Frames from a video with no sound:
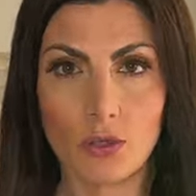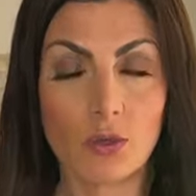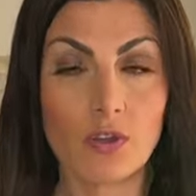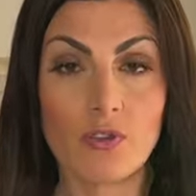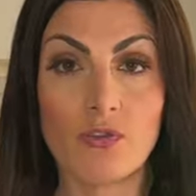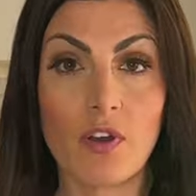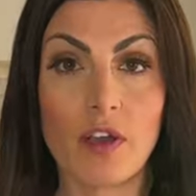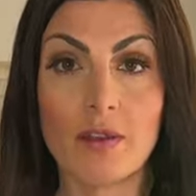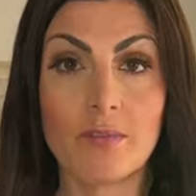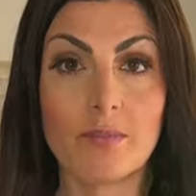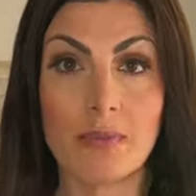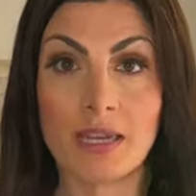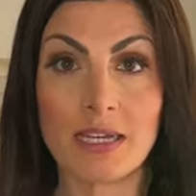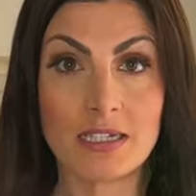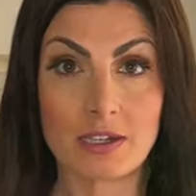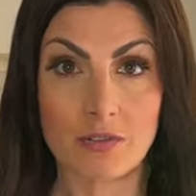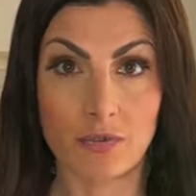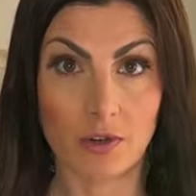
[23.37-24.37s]
can find
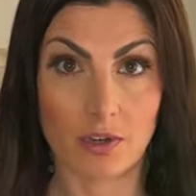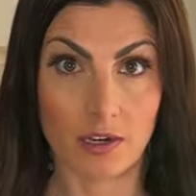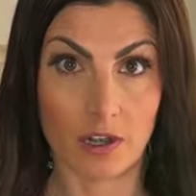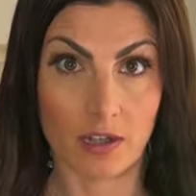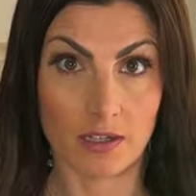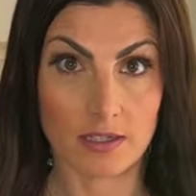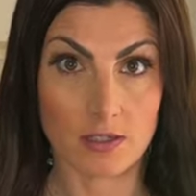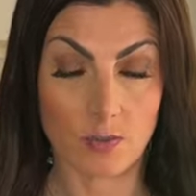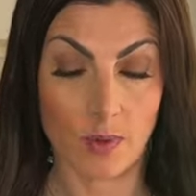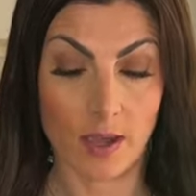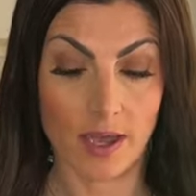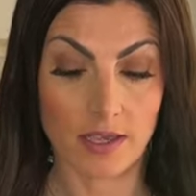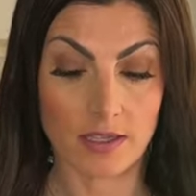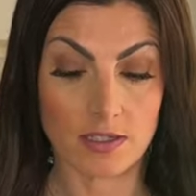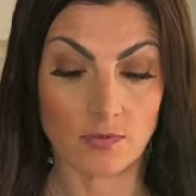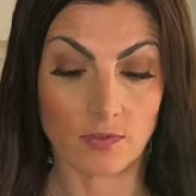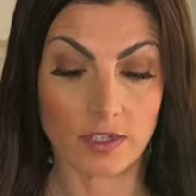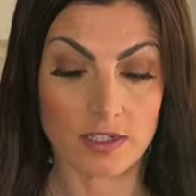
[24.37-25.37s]
many different
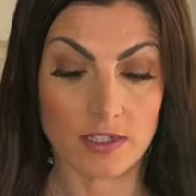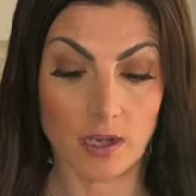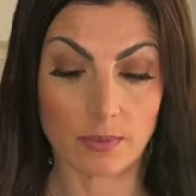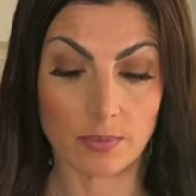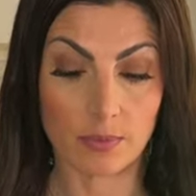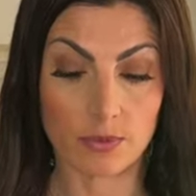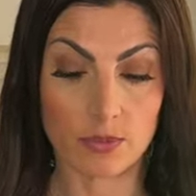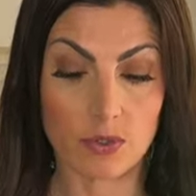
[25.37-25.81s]
glasswares, for example,